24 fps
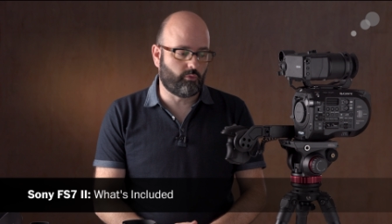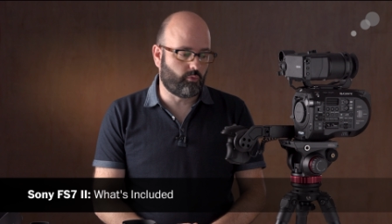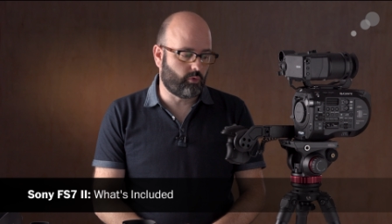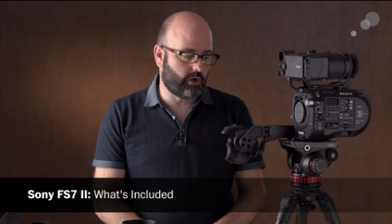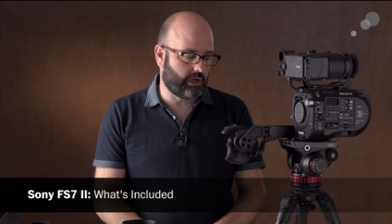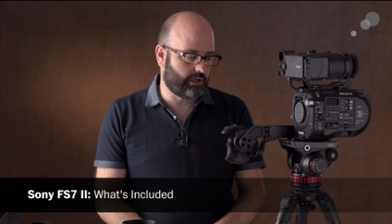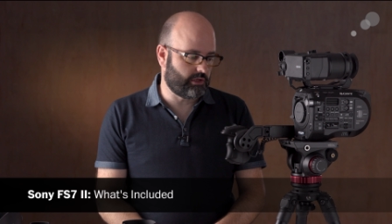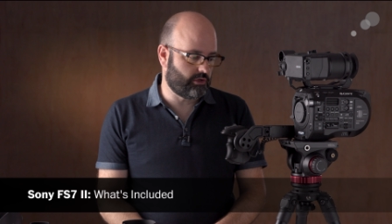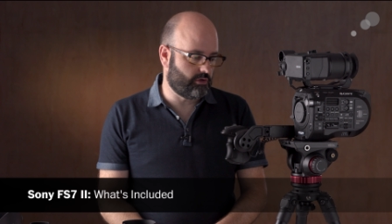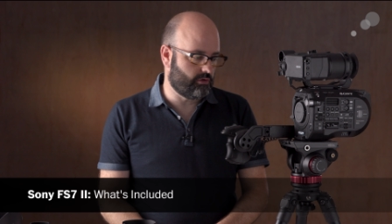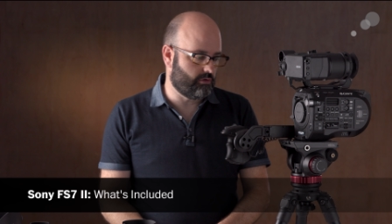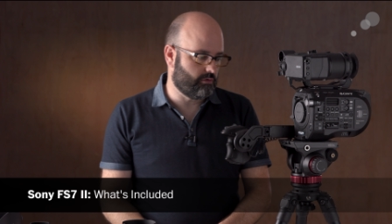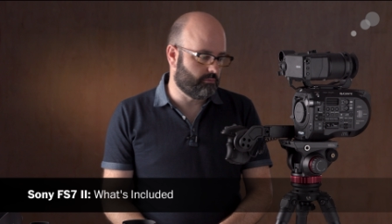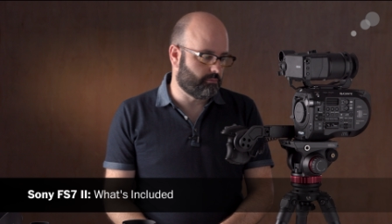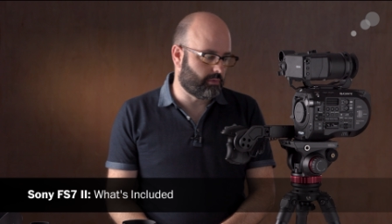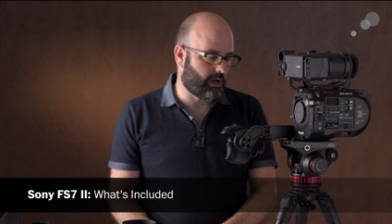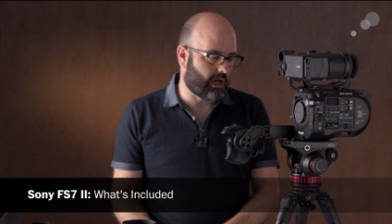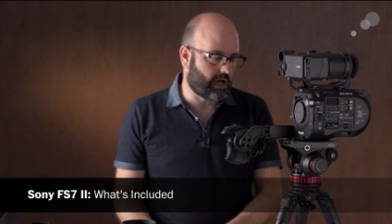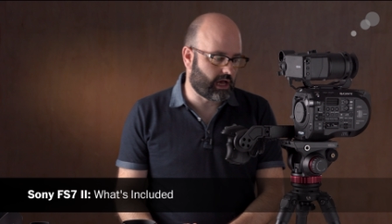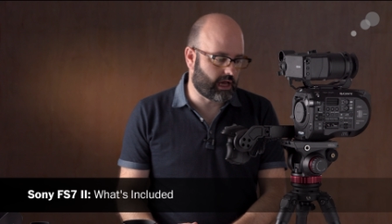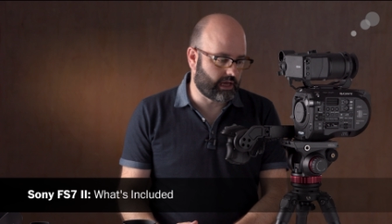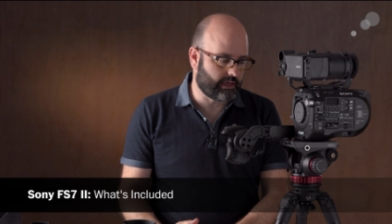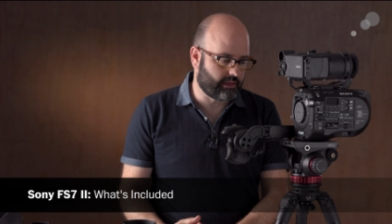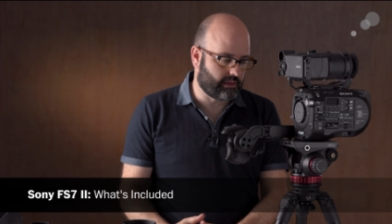when you
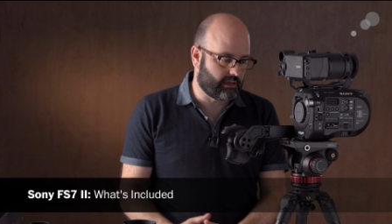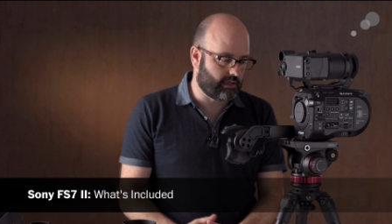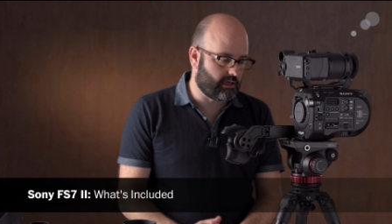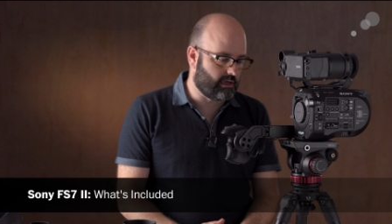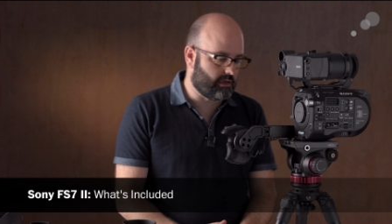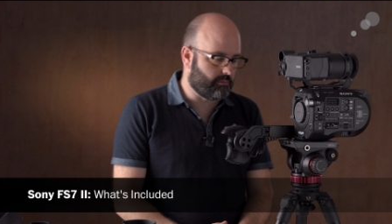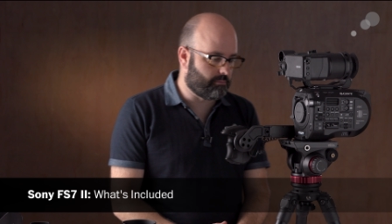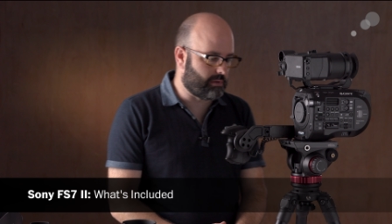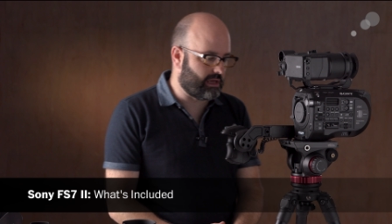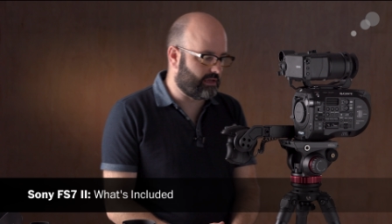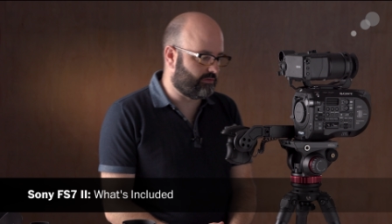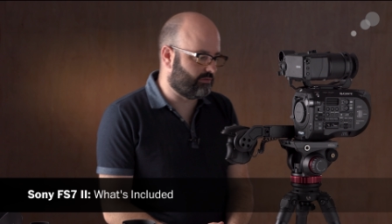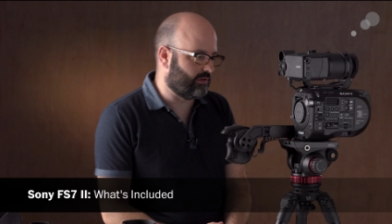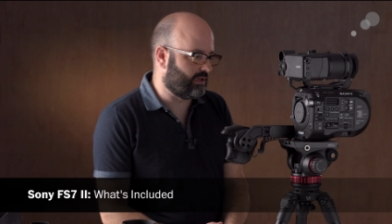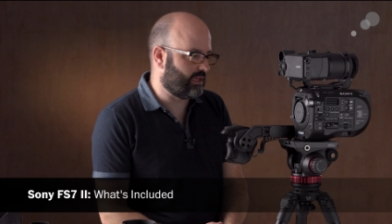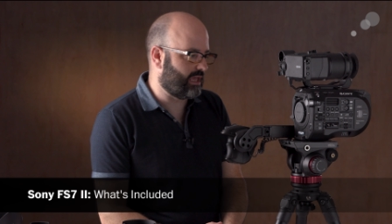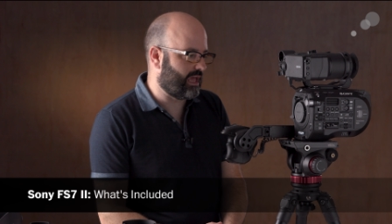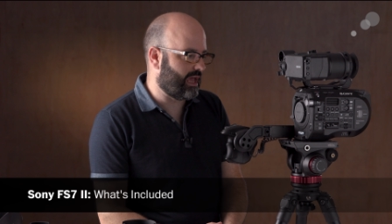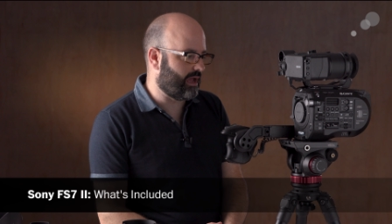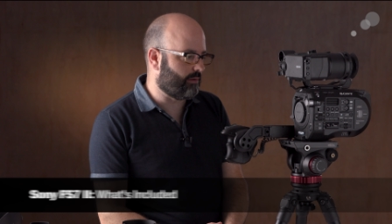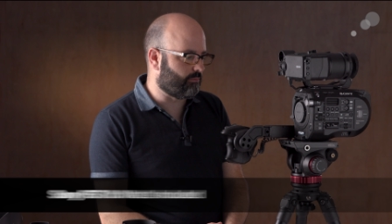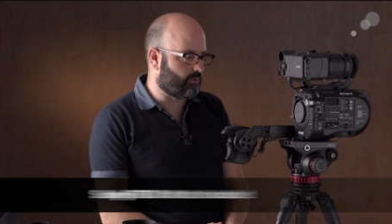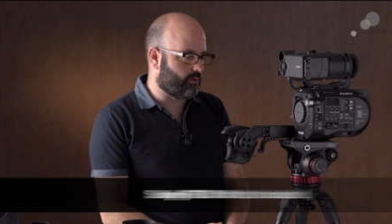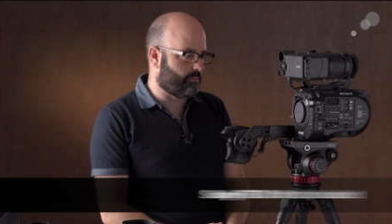buy the basic
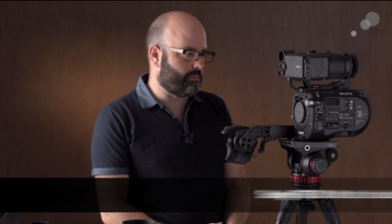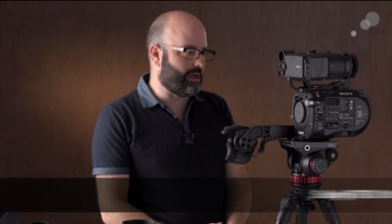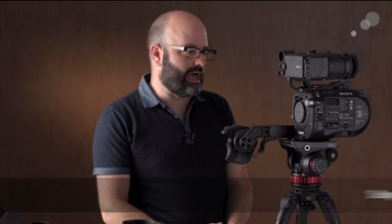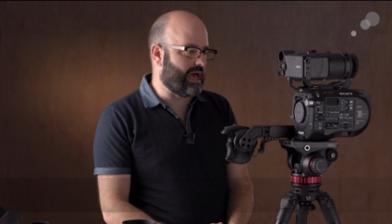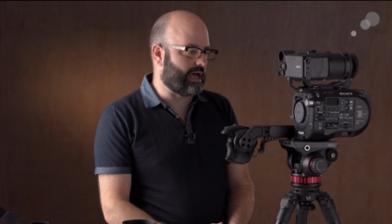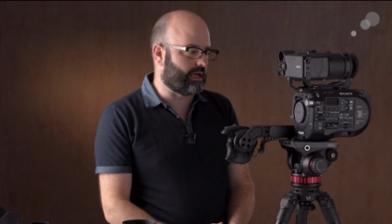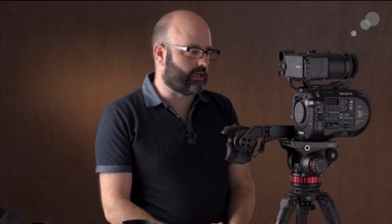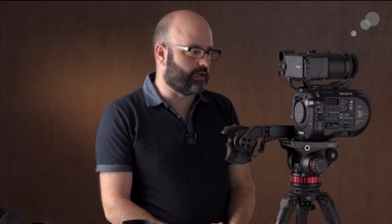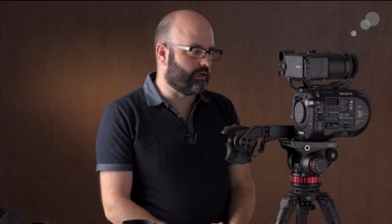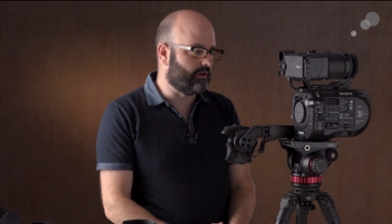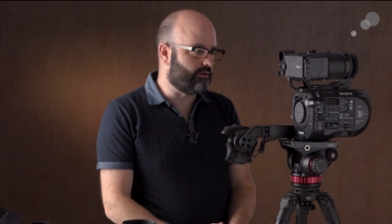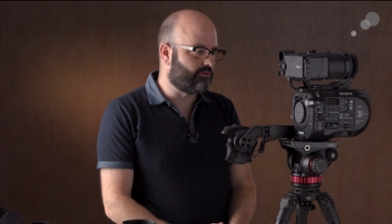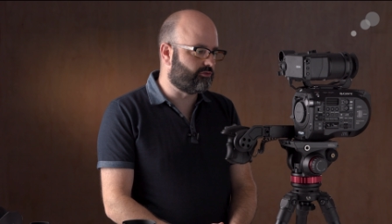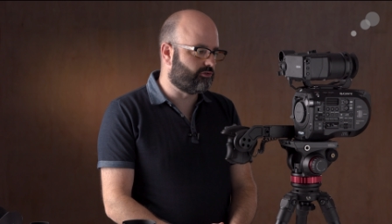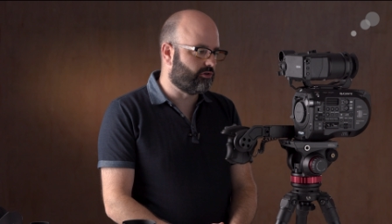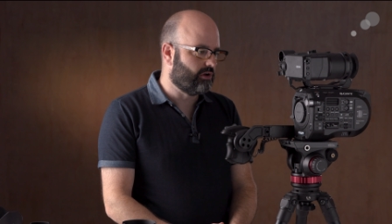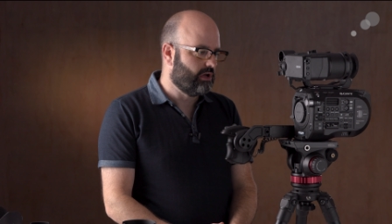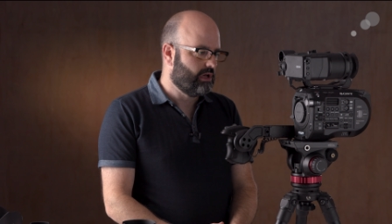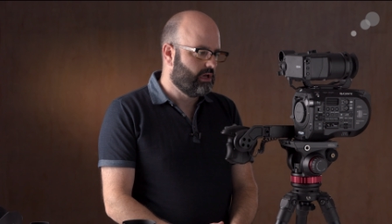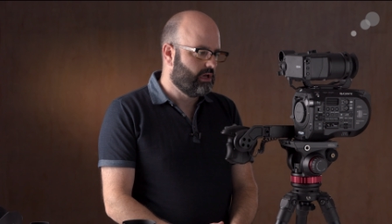camera package.